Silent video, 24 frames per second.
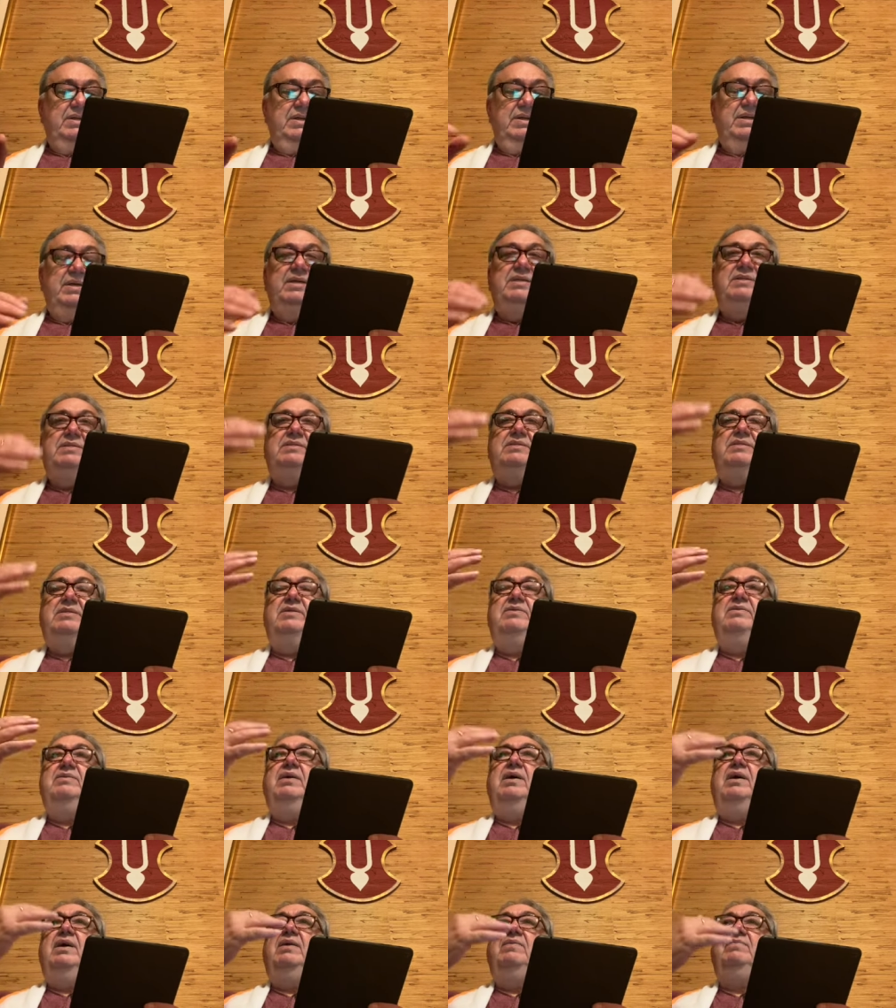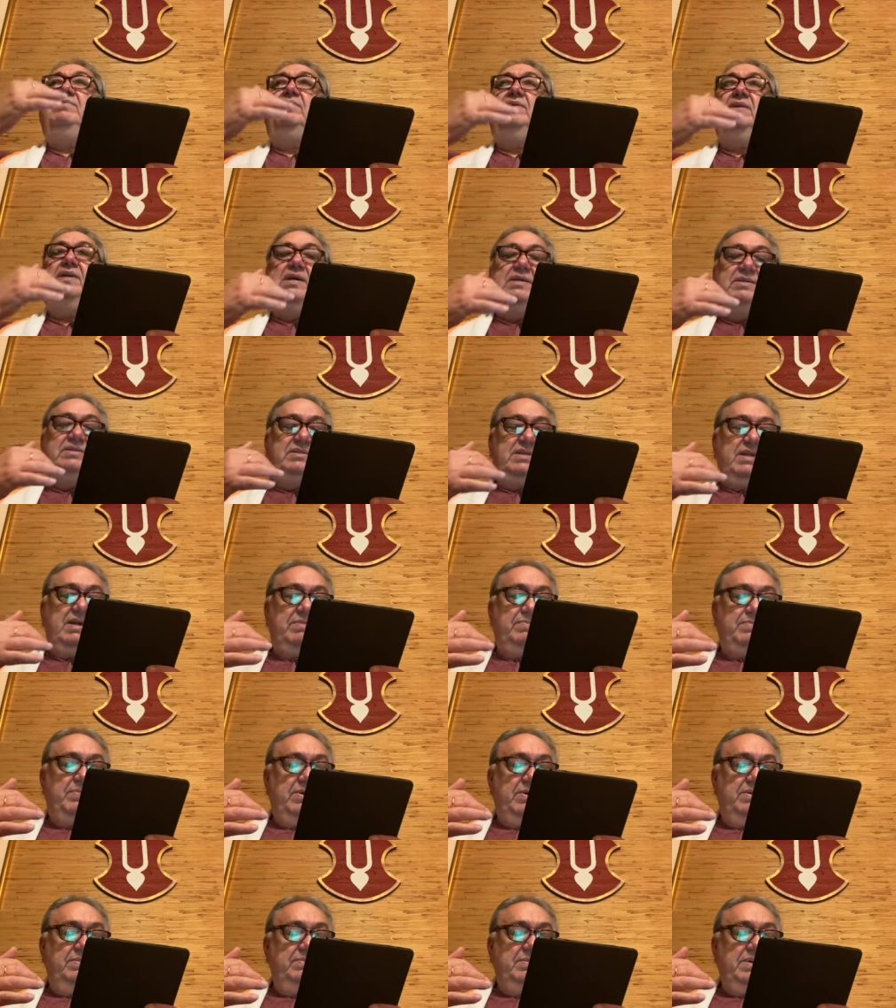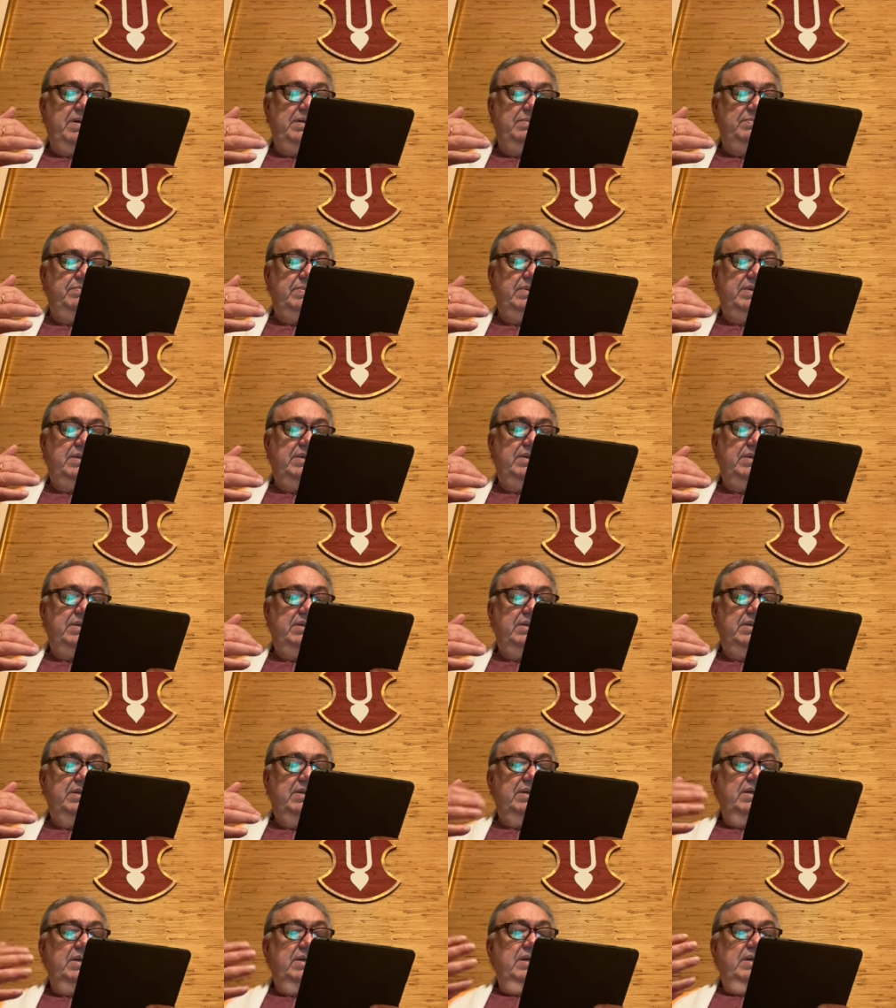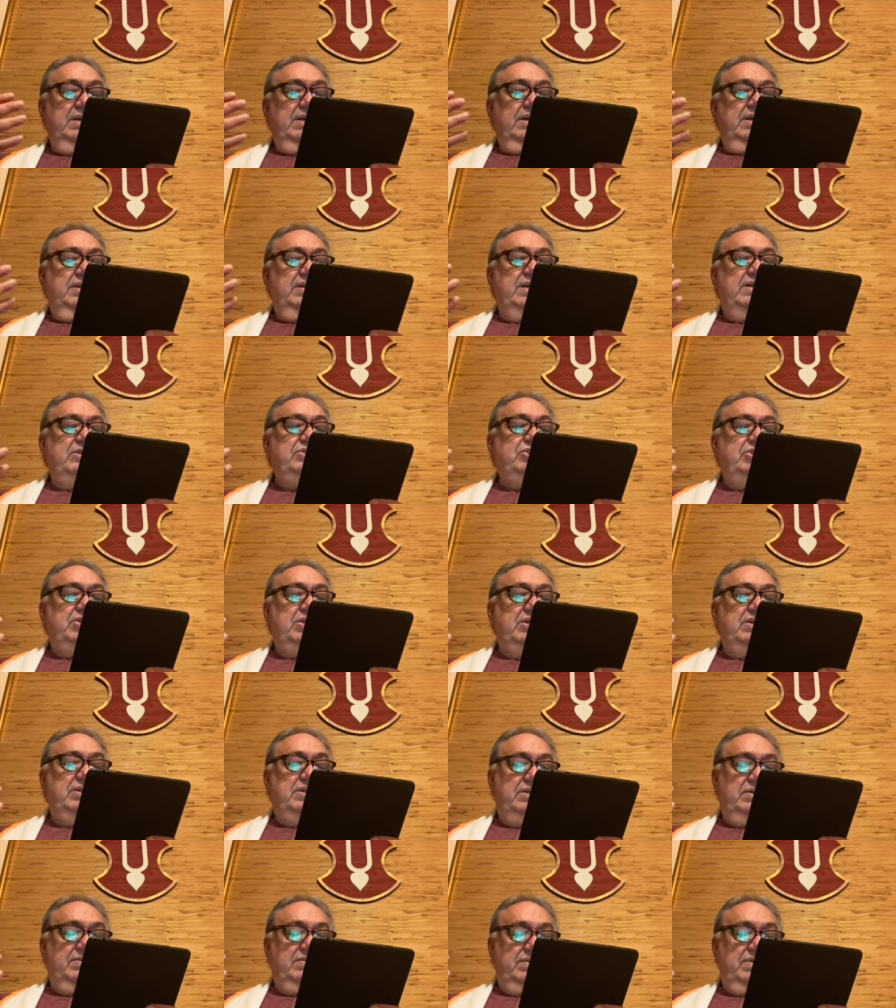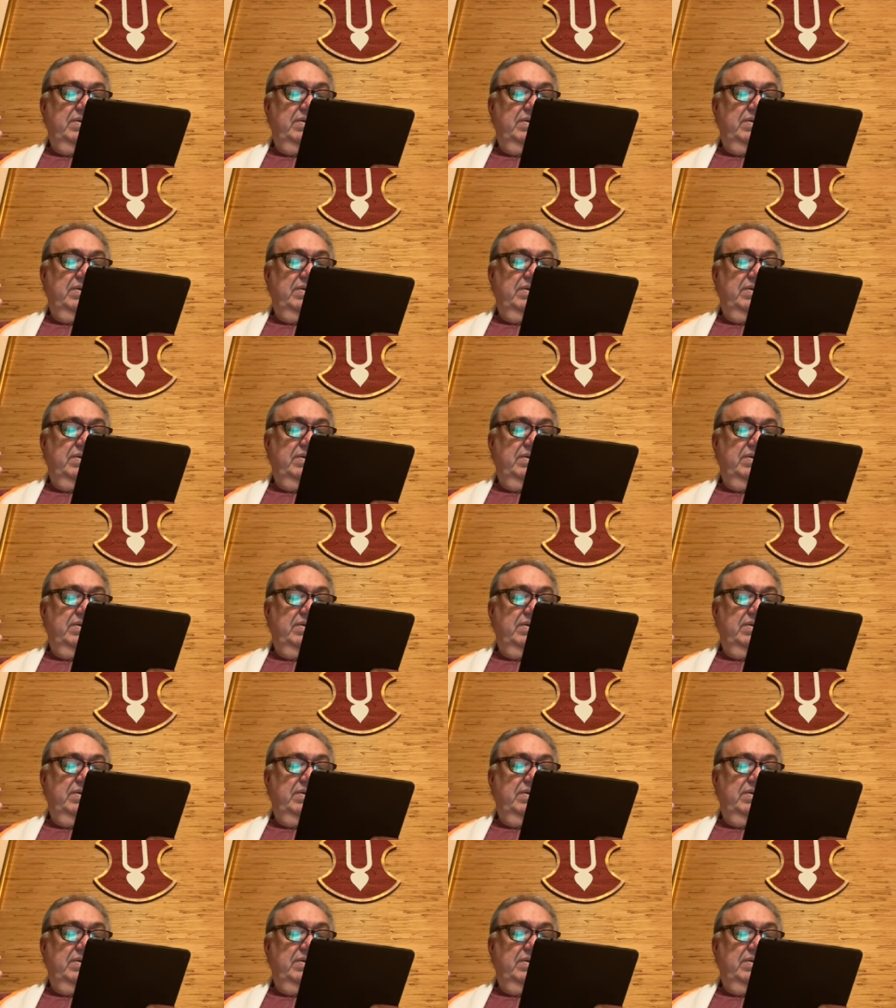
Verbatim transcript: is to uh, realize that Paramatma, that Shantir.